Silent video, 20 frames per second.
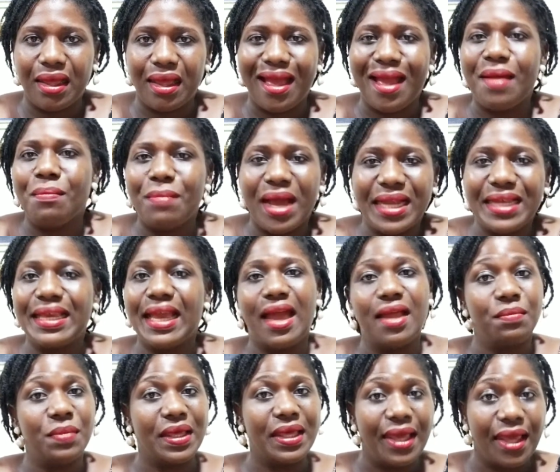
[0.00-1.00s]
A man can't
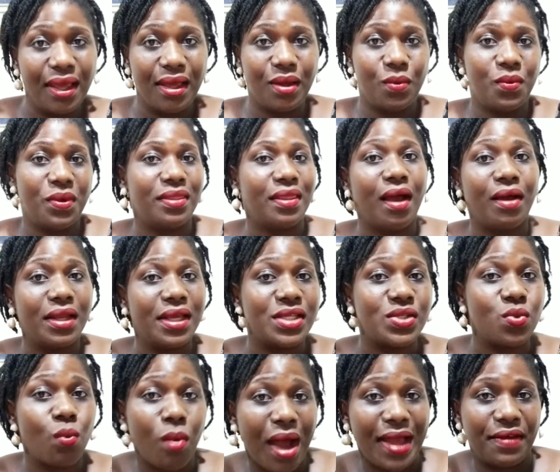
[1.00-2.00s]
be king without his
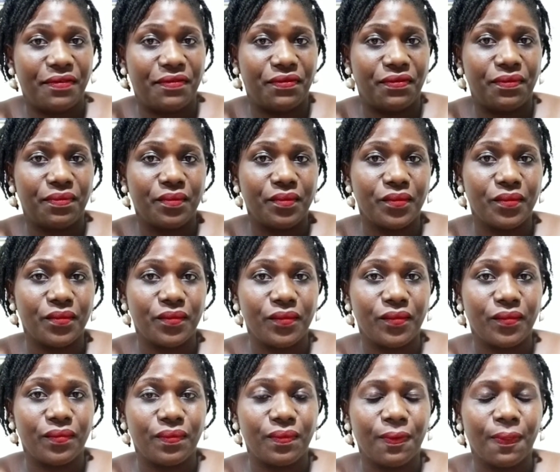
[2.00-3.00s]
wife.
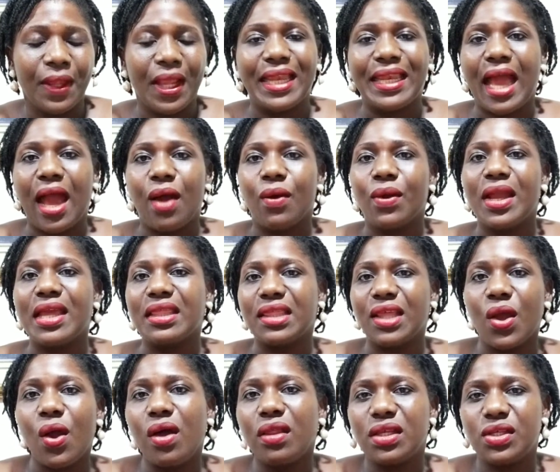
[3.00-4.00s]
Now, in the
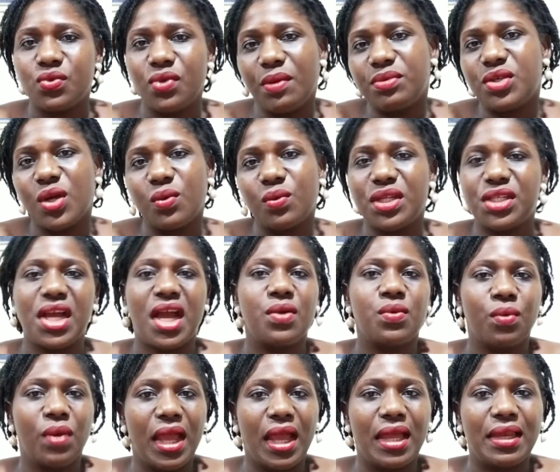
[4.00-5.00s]
other scripture which I
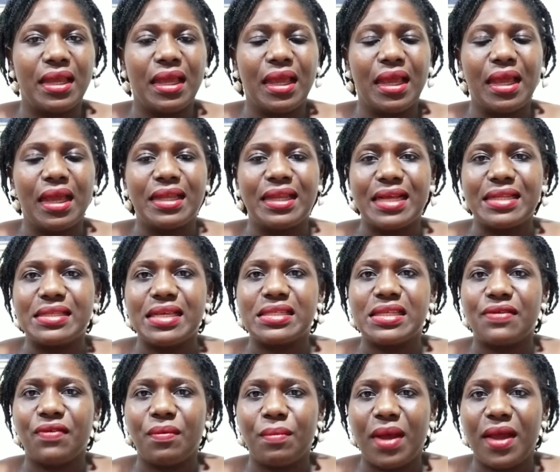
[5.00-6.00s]
read, that says
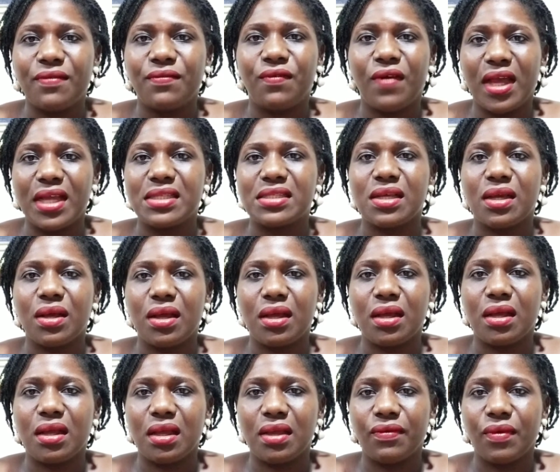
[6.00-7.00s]
if a man finds
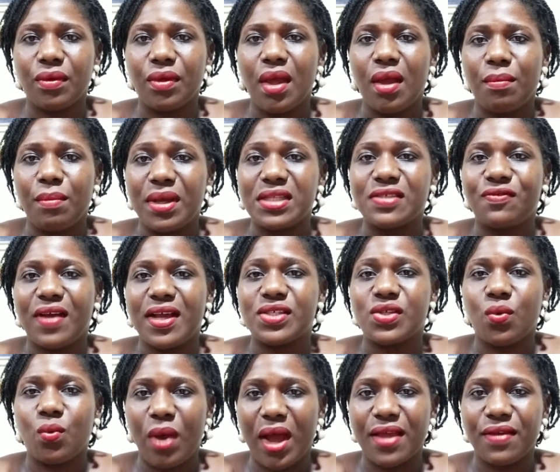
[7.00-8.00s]
a
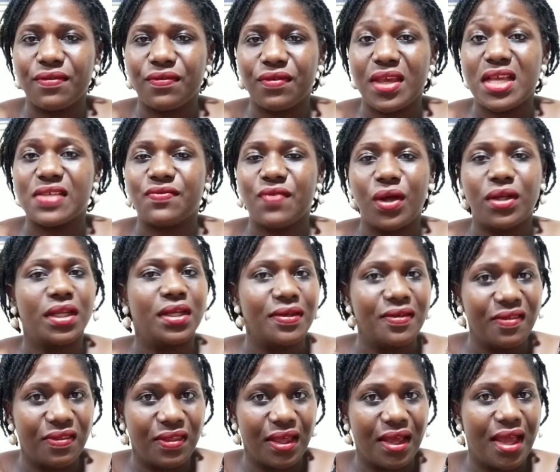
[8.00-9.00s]
wife, he has found a
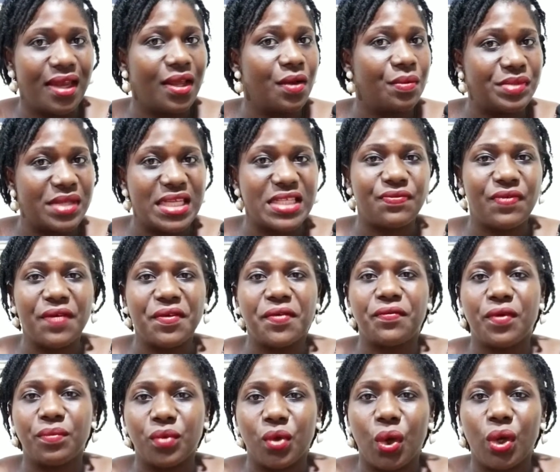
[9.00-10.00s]
good thing and he obtains favor
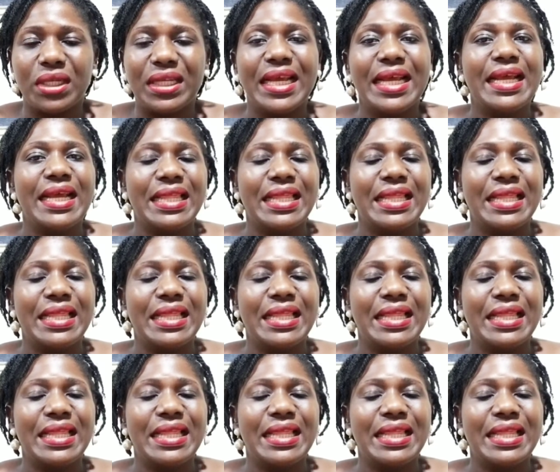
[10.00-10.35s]
from God.